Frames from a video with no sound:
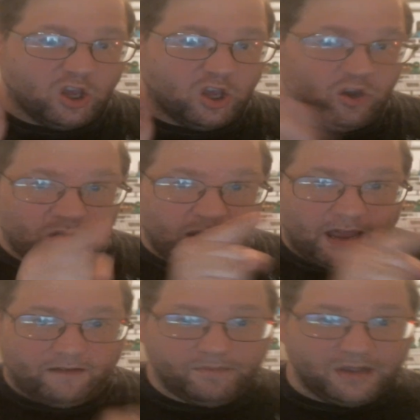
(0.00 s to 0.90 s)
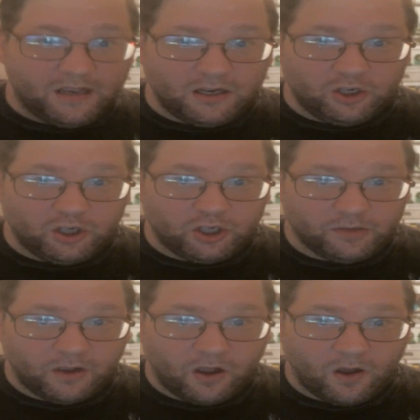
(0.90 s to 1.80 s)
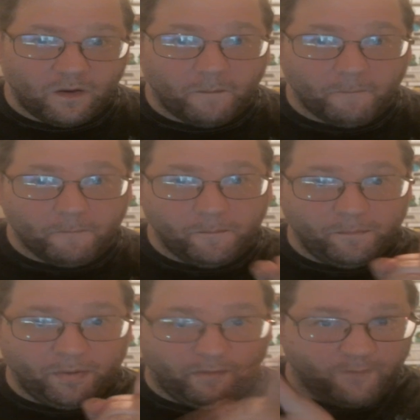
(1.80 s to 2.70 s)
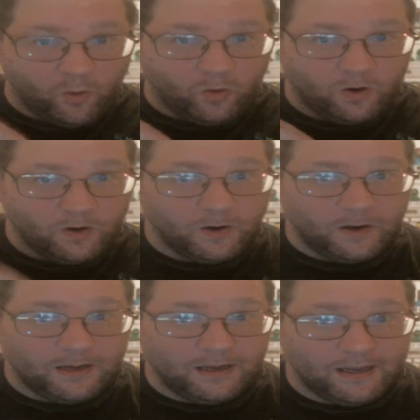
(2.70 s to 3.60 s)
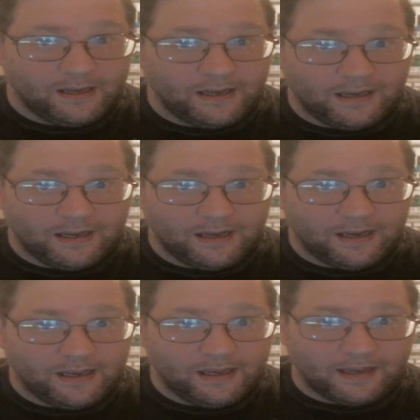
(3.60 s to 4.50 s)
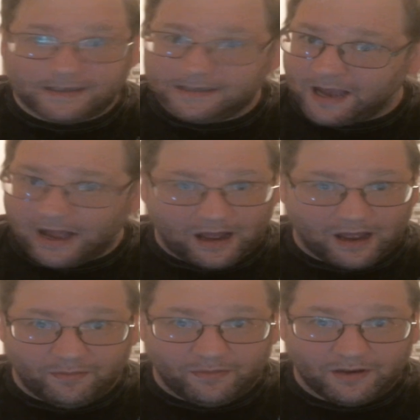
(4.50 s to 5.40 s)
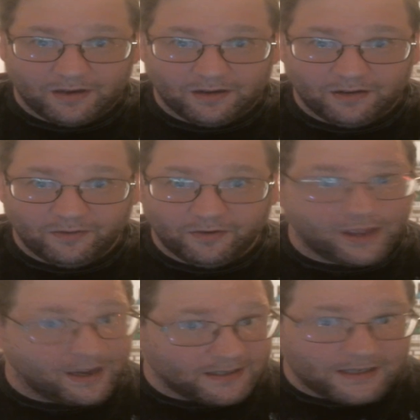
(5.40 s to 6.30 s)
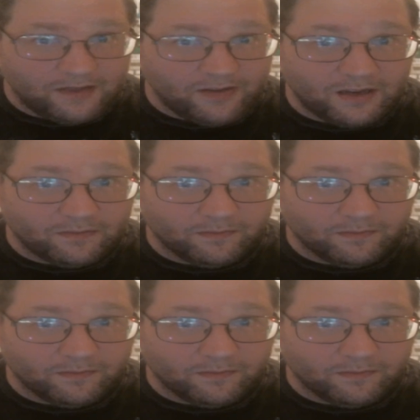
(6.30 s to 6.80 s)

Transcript: you could have binged before it's time for Thanksgiving.